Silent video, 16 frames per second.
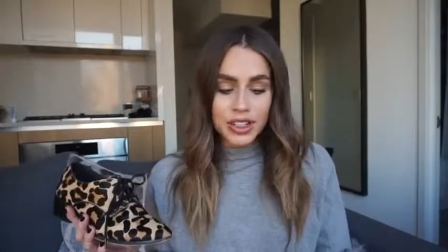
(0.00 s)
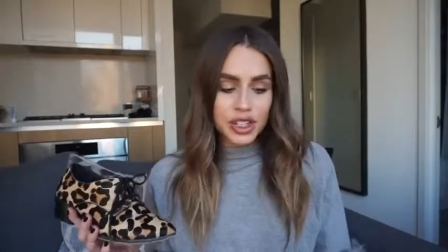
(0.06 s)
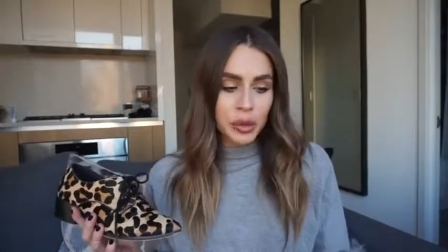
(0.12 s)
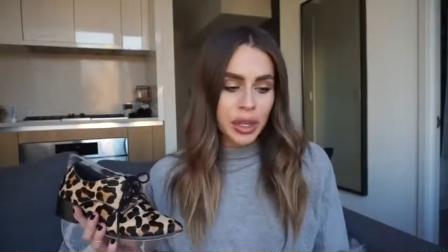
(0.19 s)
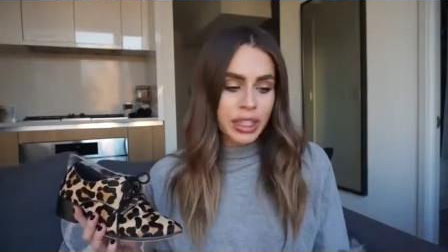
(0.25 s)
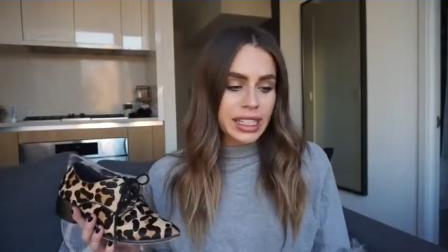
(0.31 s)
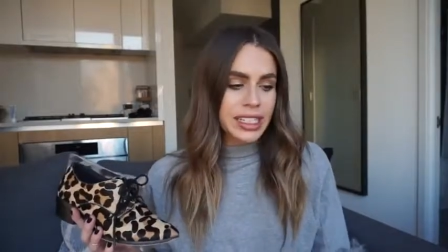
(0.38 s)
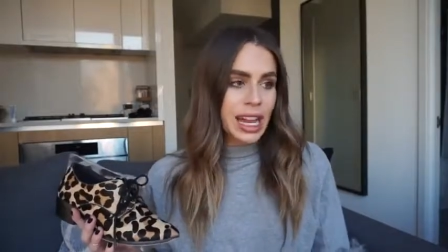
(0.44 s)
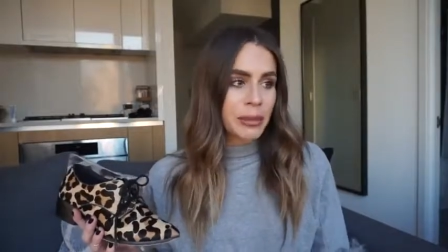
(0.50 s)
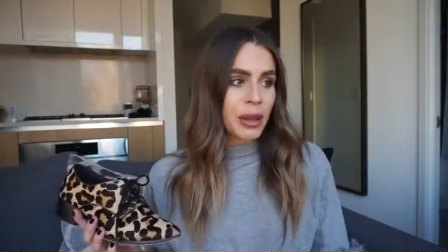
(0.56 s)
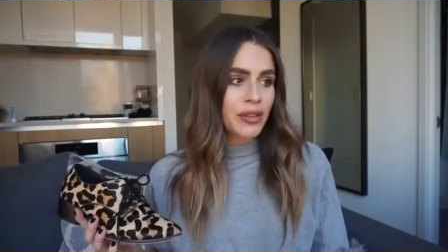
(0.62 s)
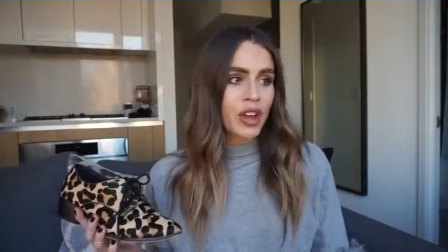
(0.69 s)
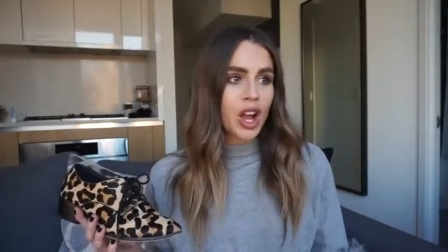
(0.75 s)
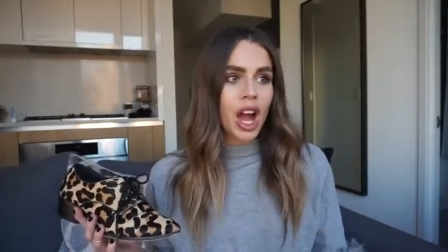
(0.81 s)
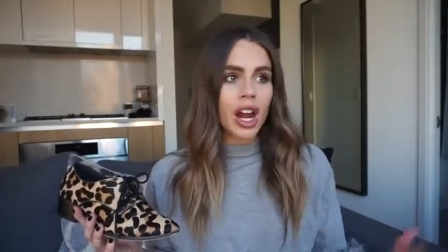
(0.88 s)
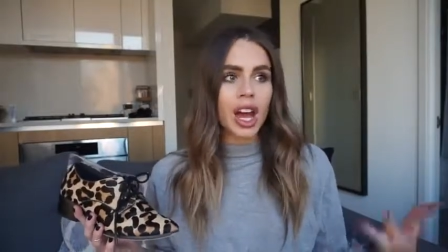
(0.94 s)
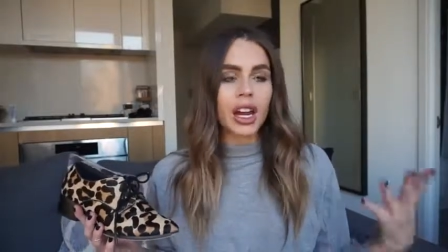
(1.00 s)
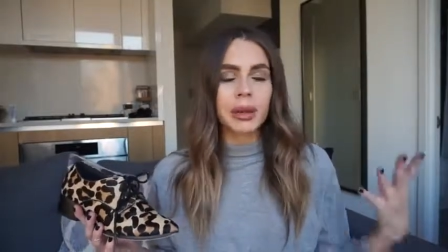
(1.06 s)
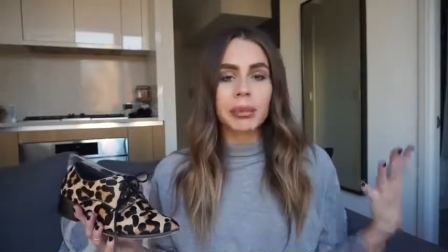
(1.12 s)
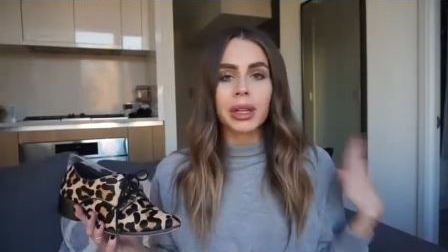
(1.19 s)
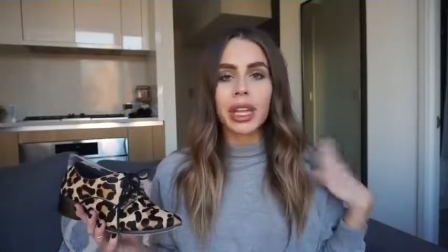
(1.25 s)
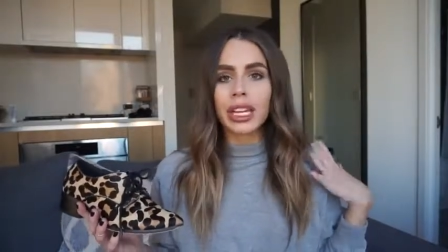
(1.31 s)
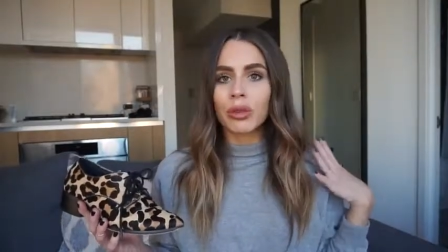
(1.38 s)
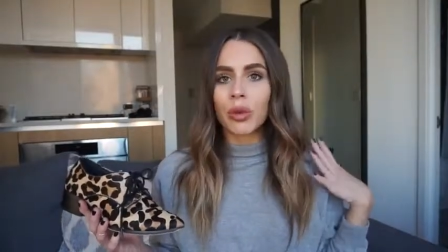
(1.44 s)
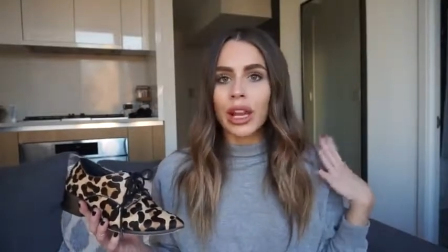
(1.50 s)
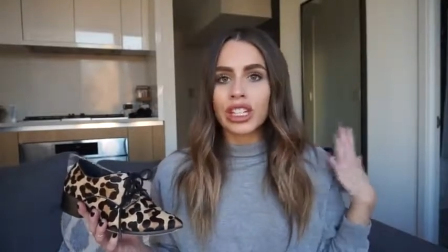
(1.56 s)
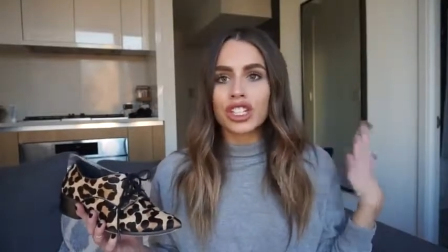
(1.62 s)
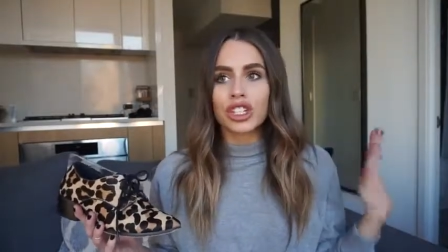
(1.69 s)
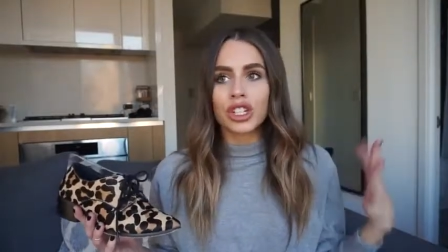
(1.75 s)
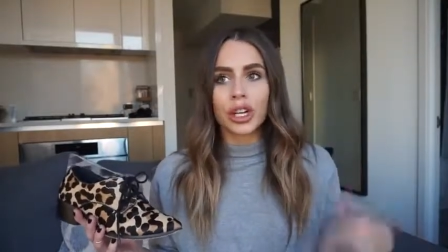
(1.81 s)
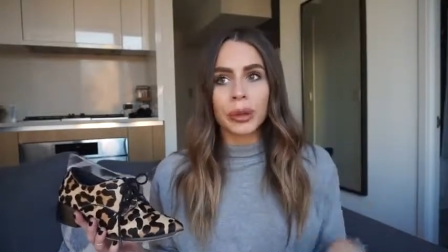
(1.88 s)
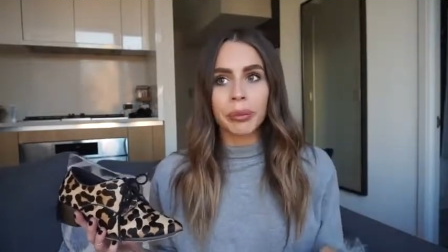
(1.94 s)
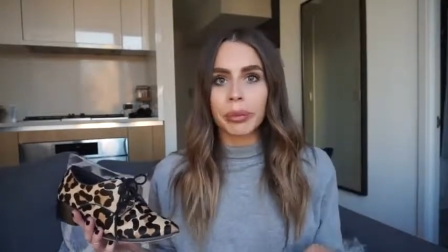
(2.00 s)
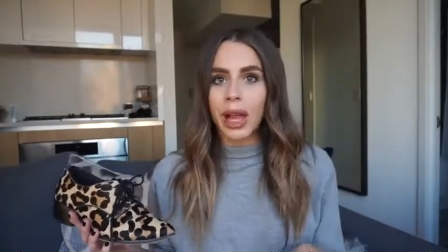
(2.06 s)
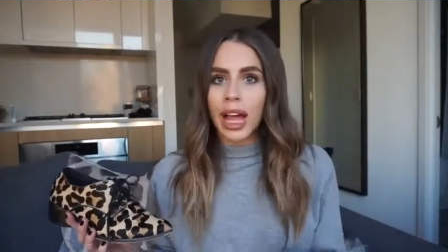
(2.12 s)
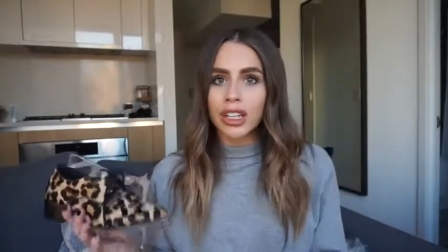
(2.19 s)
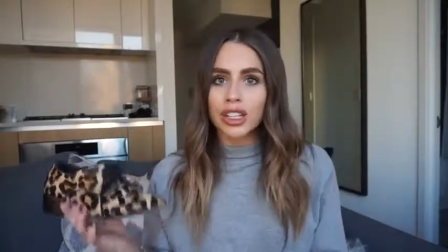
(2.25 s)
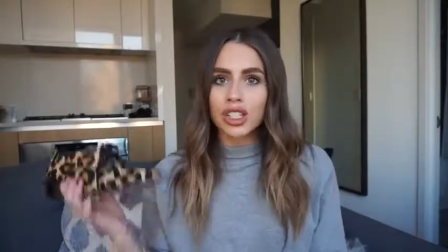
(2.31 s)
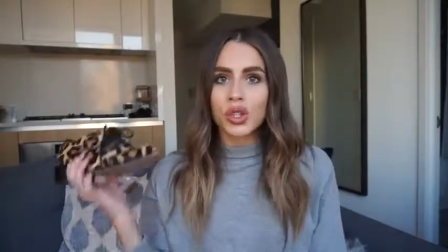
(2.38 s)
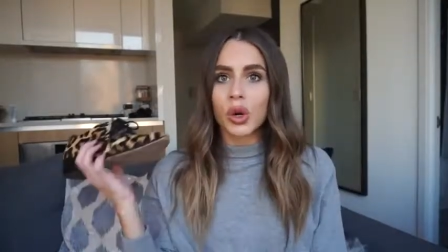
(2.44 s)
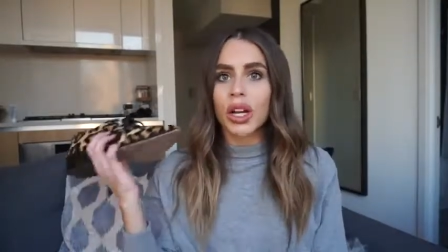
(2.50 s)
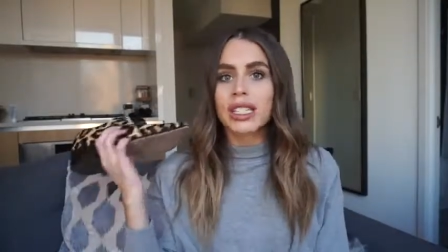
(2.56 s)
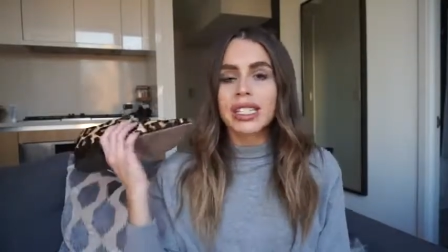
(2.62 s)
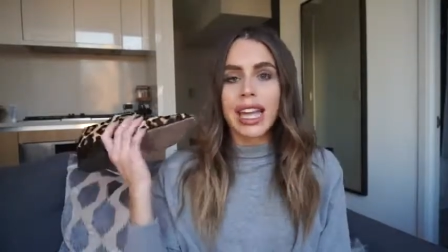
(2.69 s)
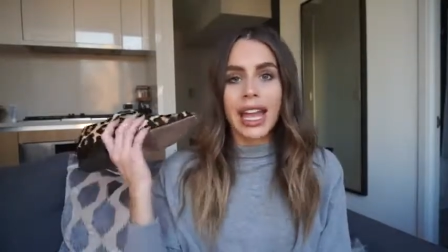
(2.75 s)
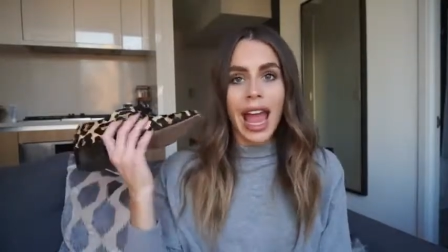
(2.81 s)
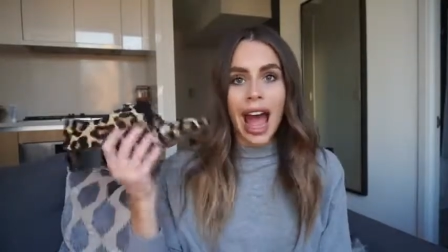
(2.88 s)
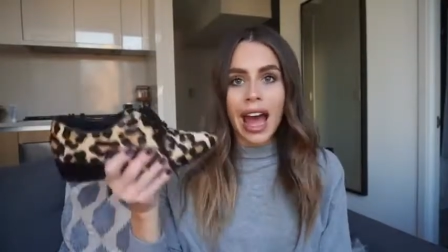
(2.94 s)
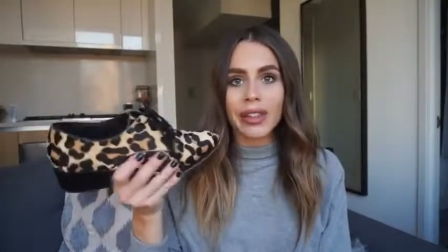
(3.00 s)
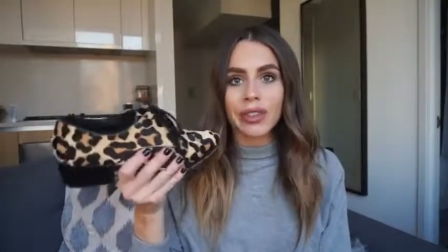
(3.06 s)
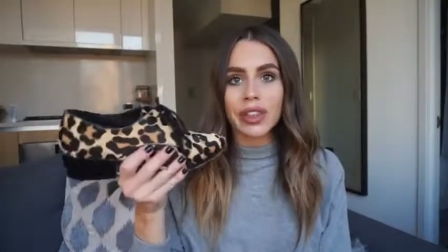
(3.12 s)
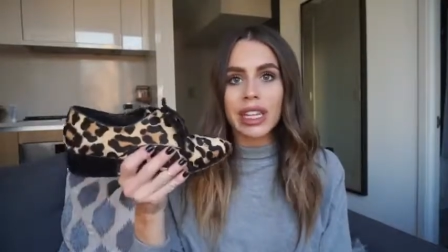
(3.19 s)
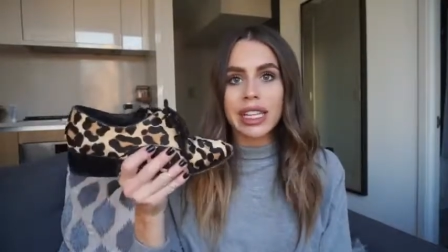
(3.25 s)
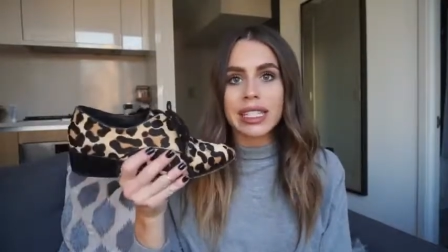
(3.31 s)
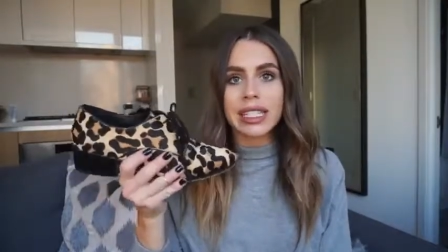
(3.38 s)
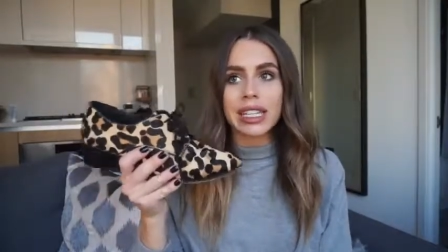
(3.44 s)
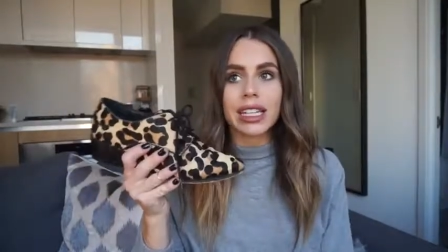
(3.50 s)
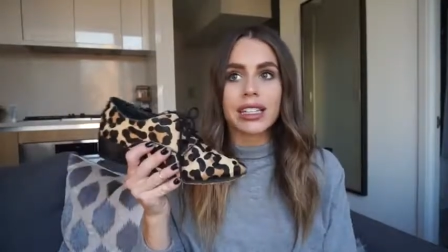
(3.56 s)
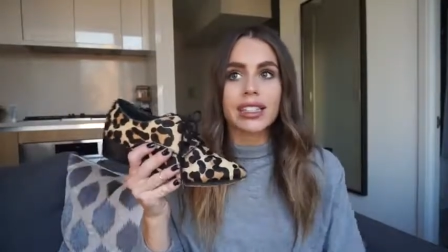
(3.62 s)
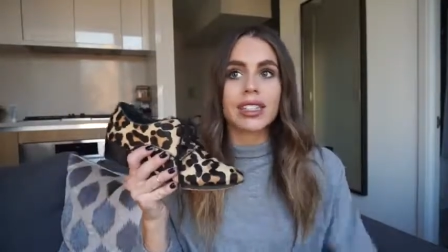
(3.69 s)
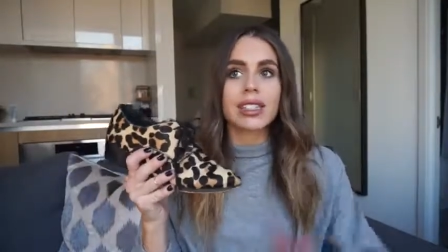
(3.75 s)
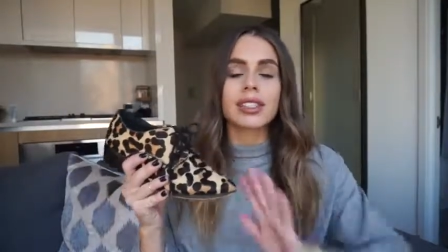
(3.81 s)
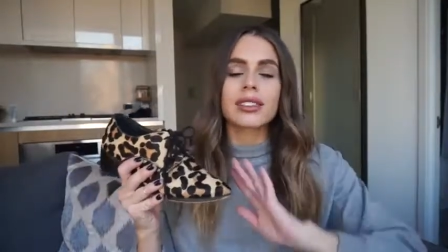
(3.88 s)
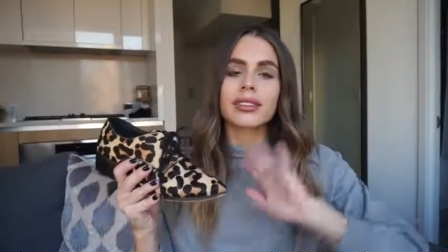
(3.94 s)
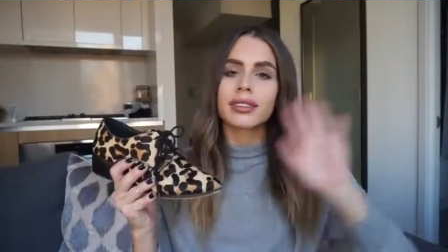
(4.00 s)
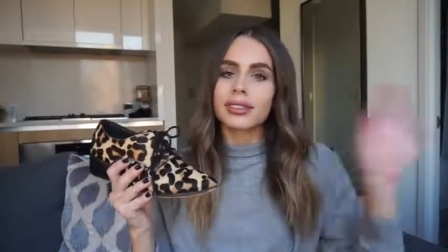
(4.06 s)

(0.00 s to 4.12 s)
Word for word: So anytime I've got on a plain white shirt and black shorts, I add these and it's